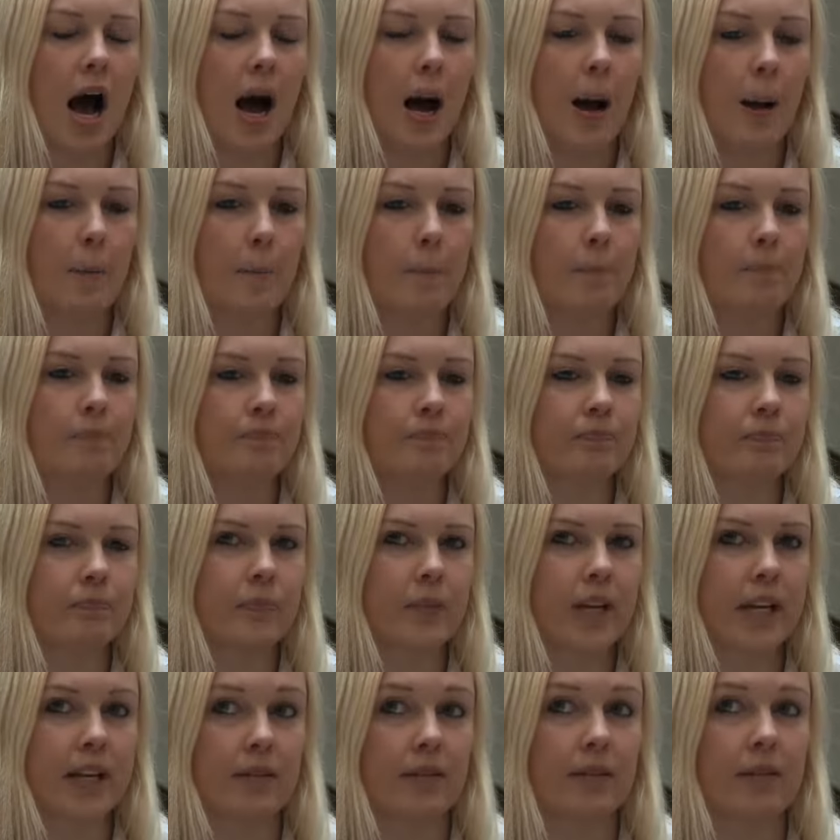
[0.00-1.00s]

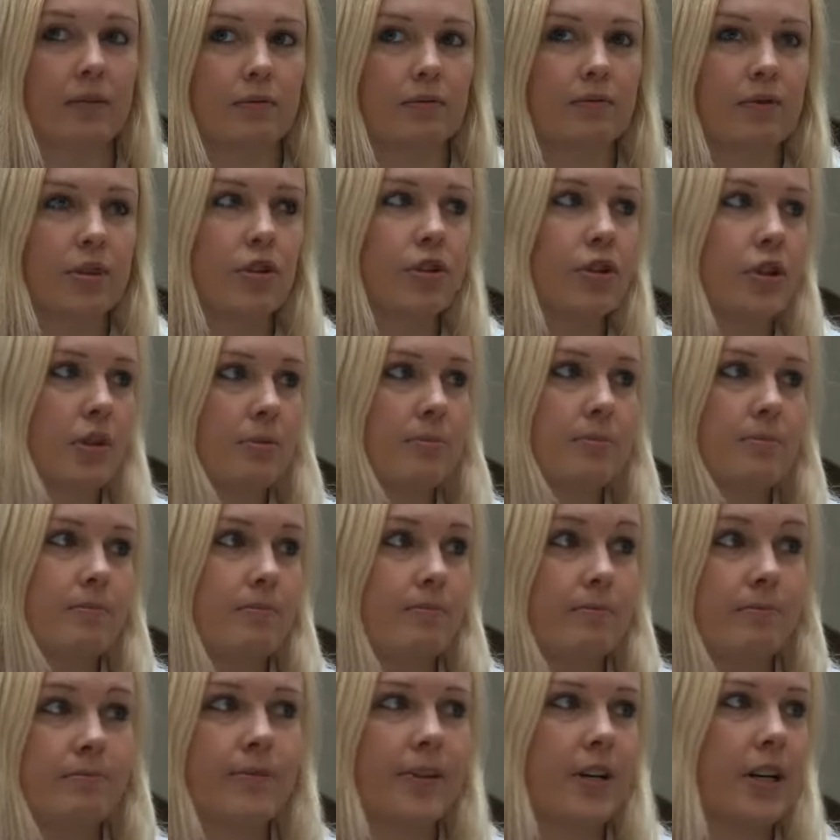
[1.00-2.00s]
YouTube
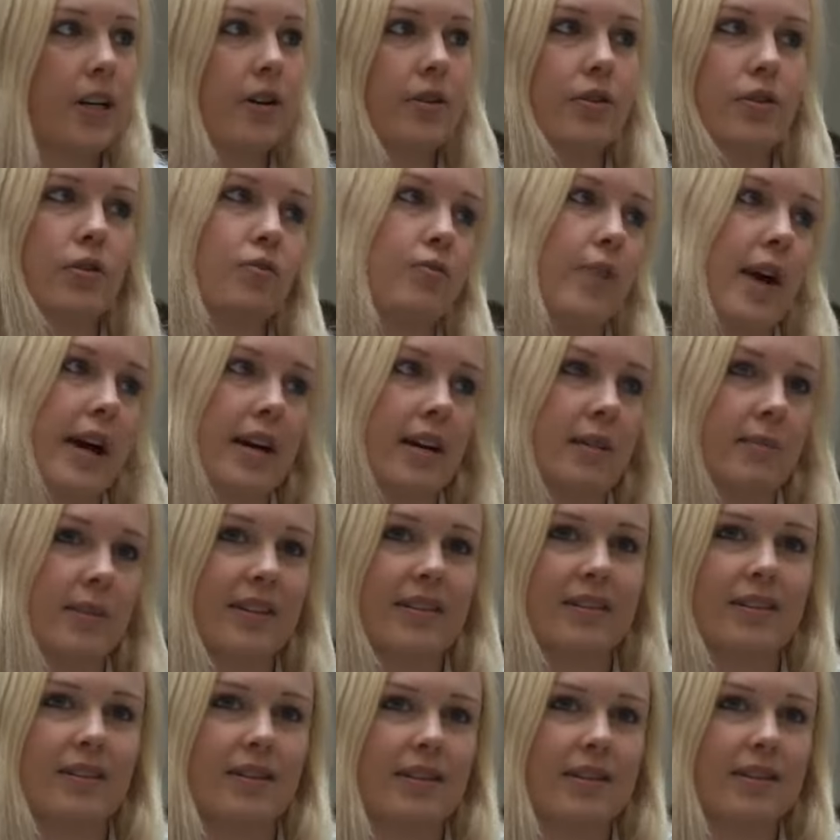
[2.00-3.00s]
videos rank. I
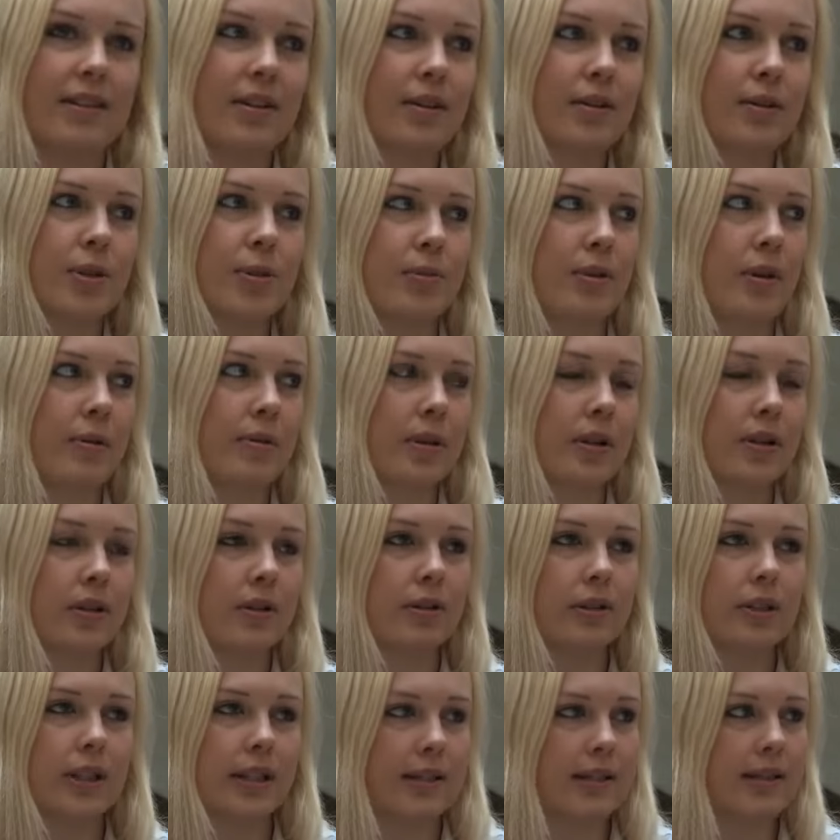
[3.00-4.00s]
mean, it's Google's property.
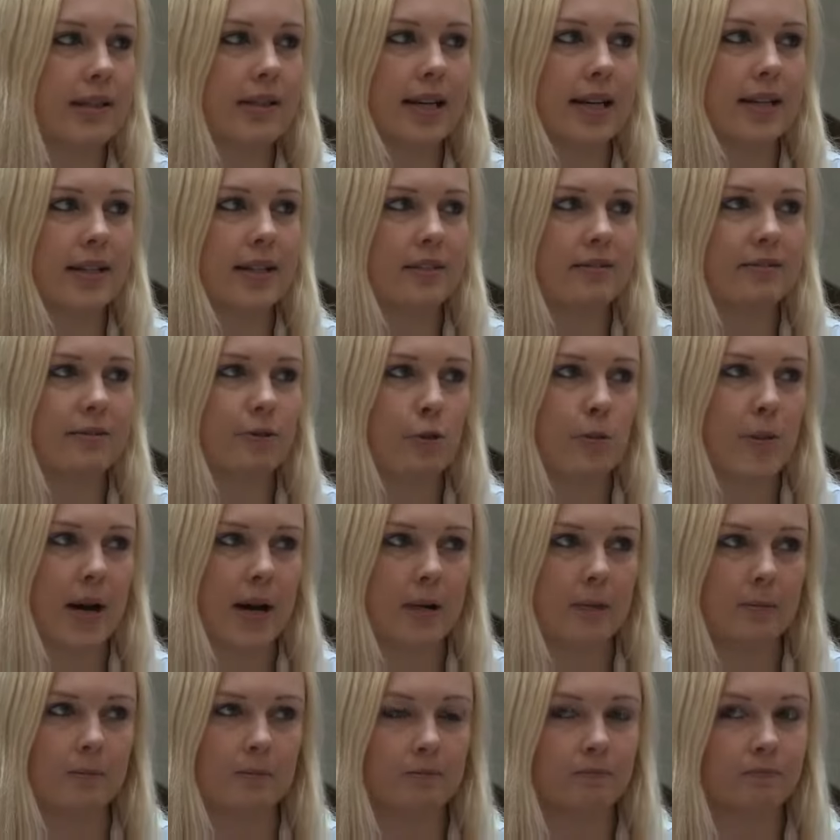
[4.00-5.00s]
Google understands the
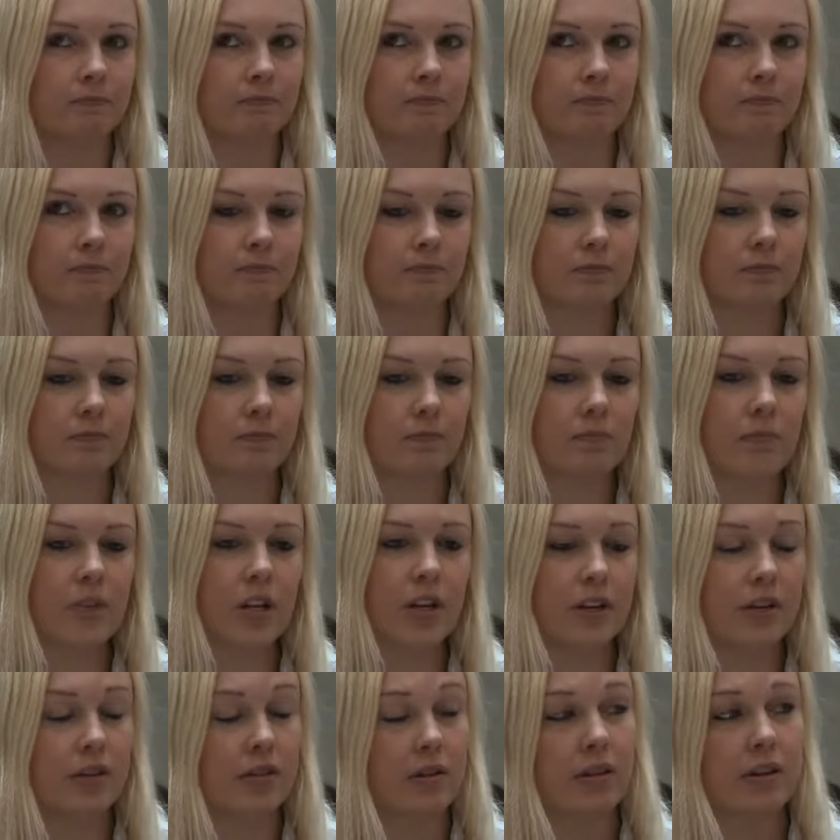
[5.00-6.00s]
format.
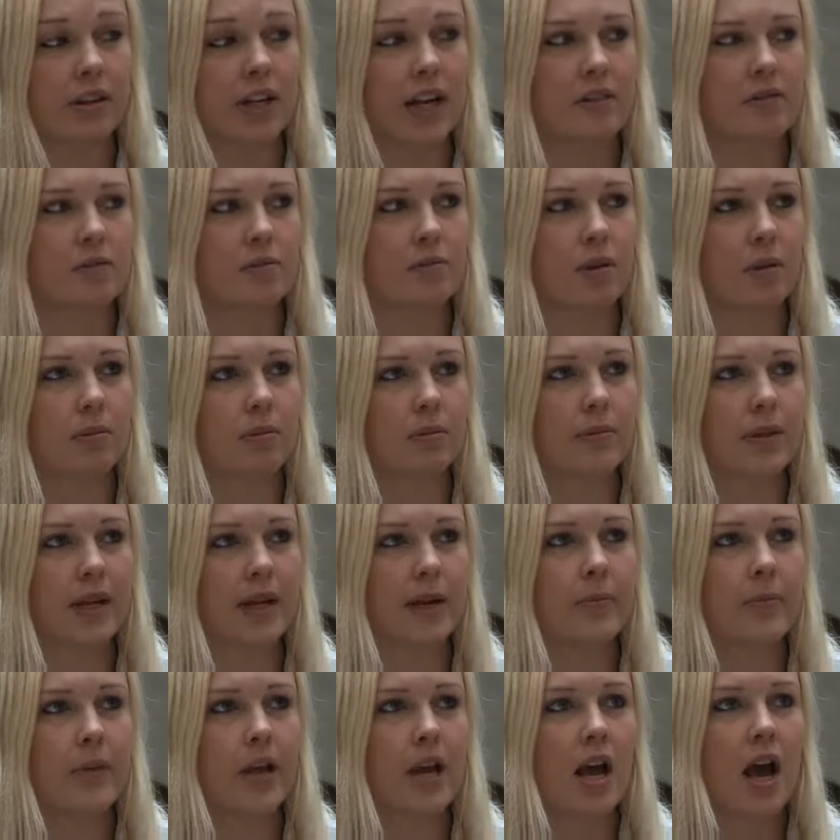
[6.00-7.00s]
You're not going to have a problem
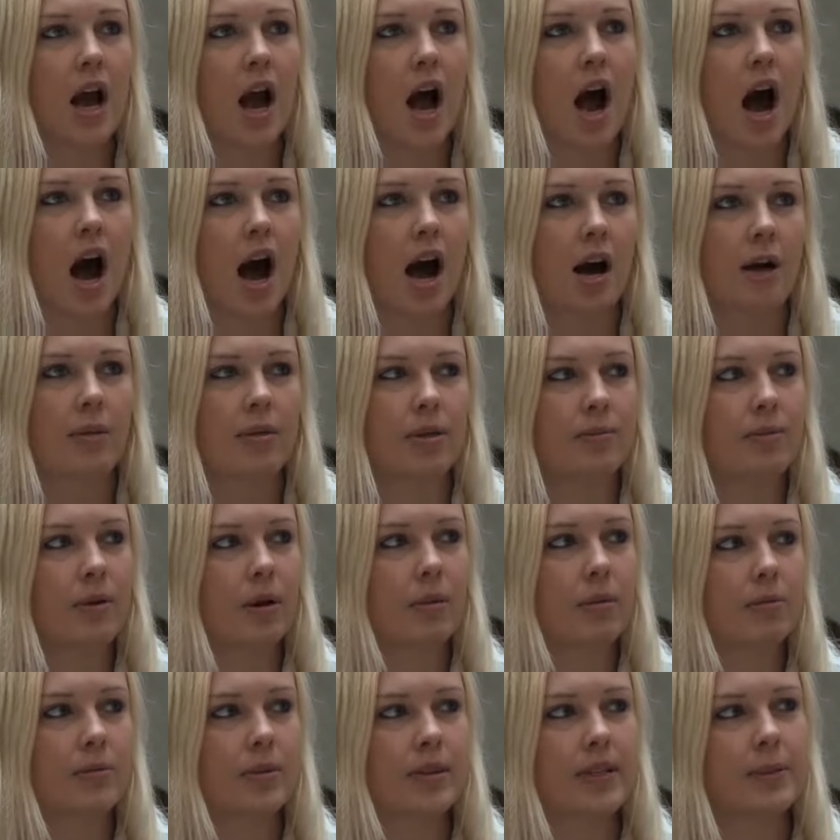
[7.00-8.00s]
there. The
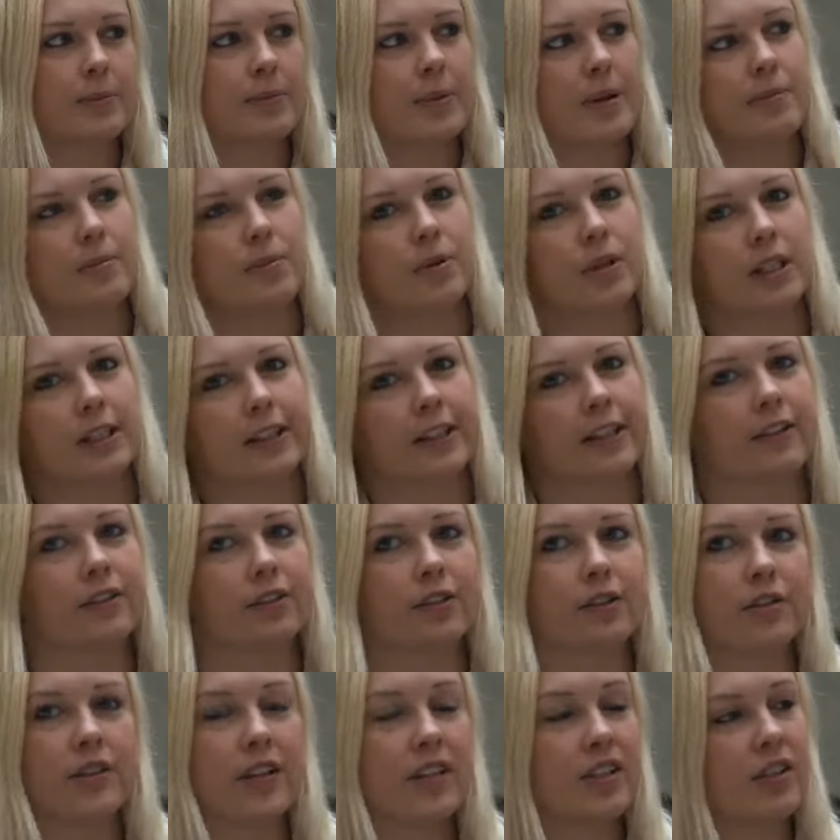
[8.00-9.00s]
problem is people clicking
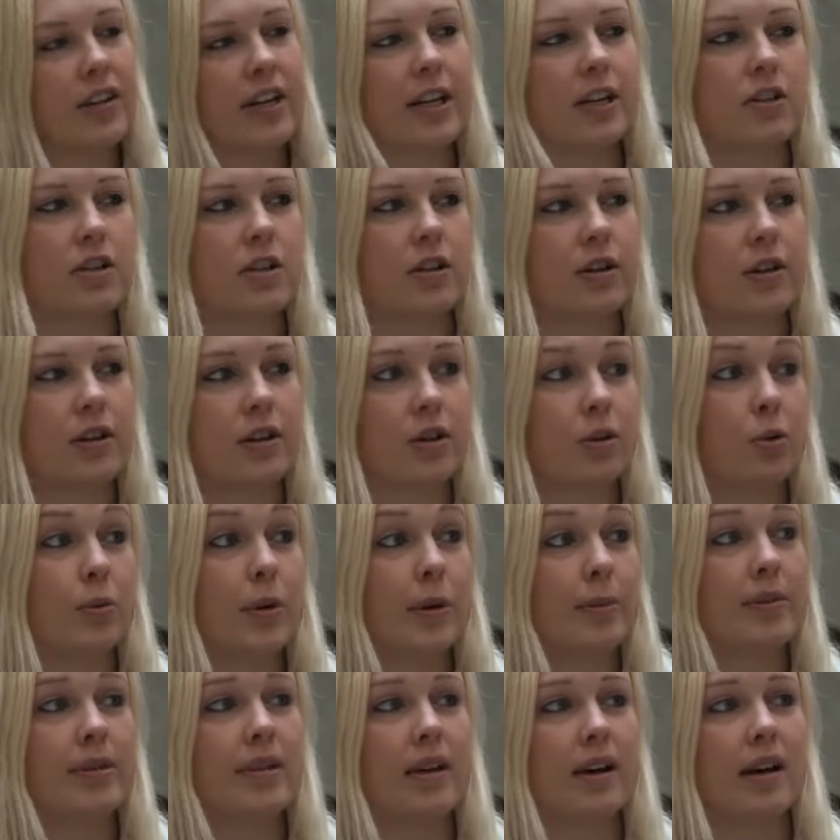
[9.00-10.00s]
through, they don't actually go to your
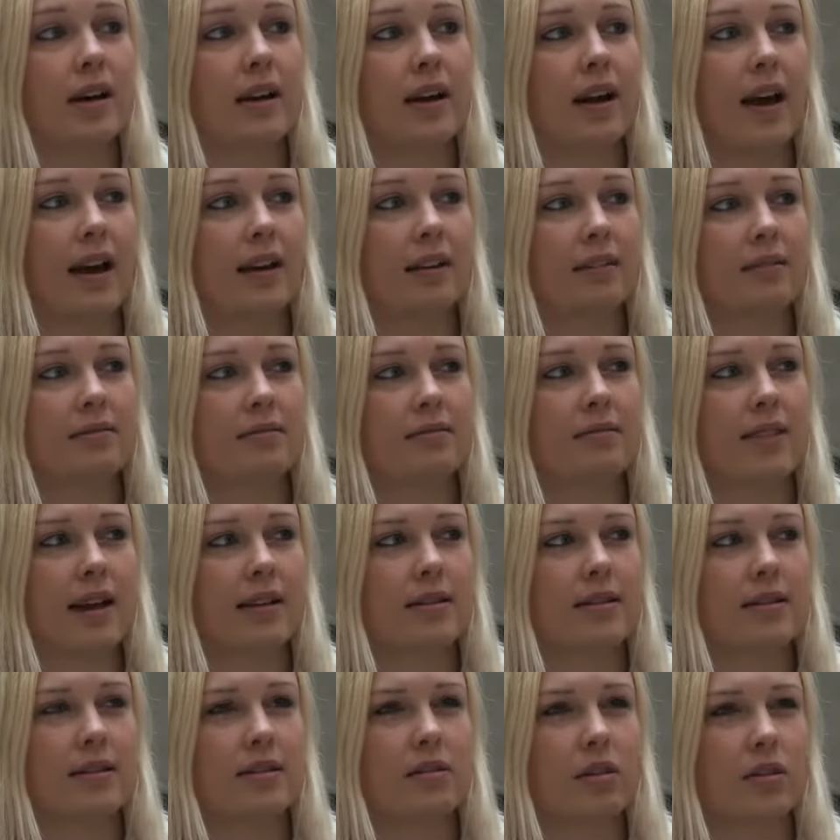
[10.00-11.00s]
website, and
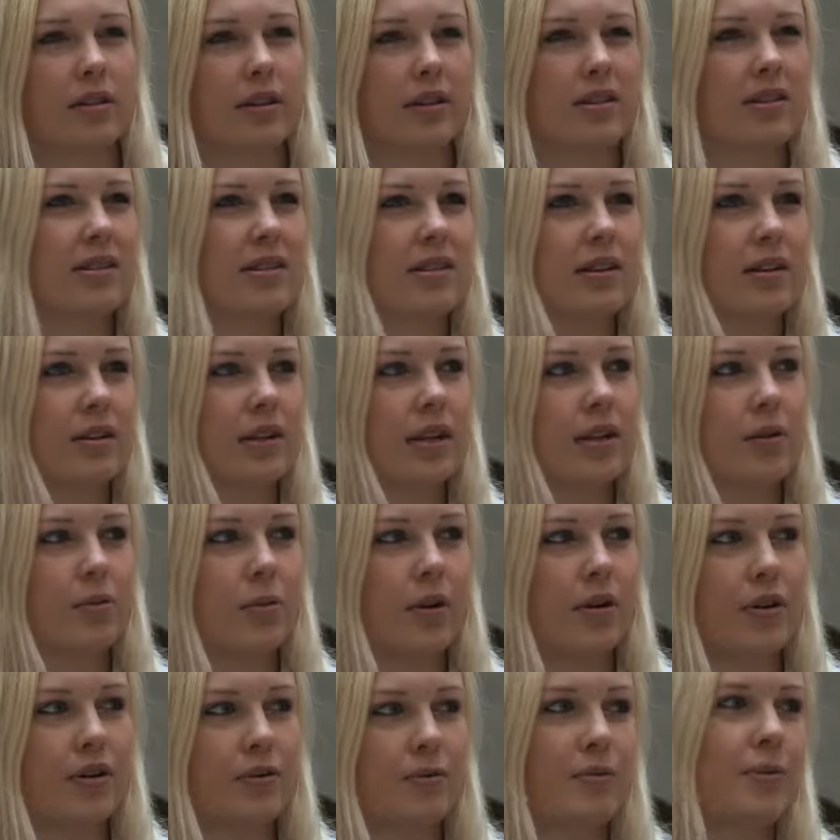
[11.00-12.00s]
that's not necessarily
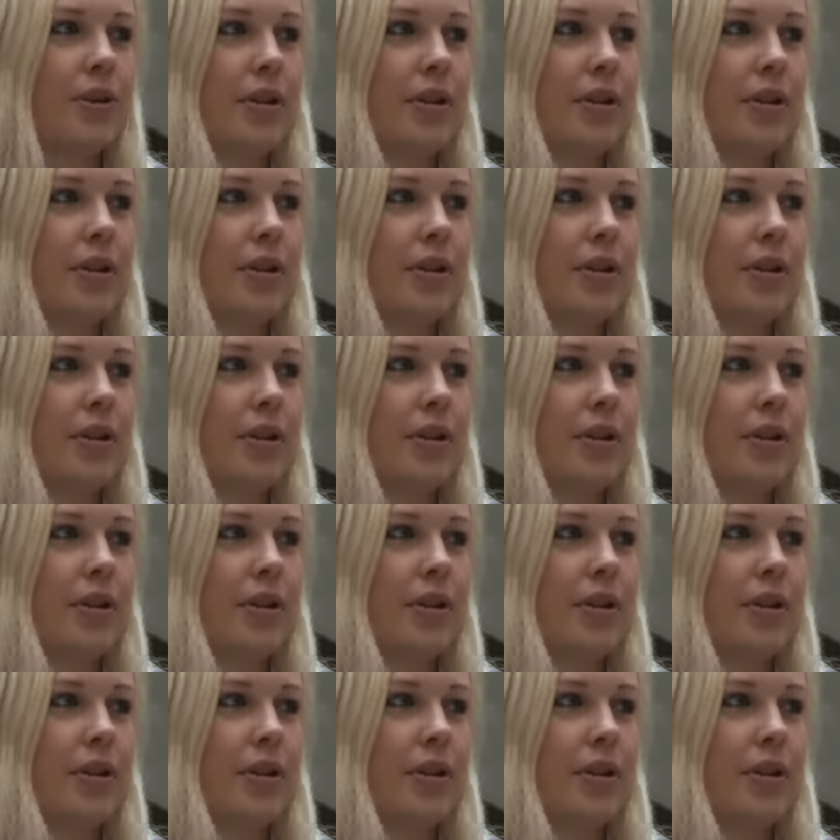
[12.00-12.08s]
what you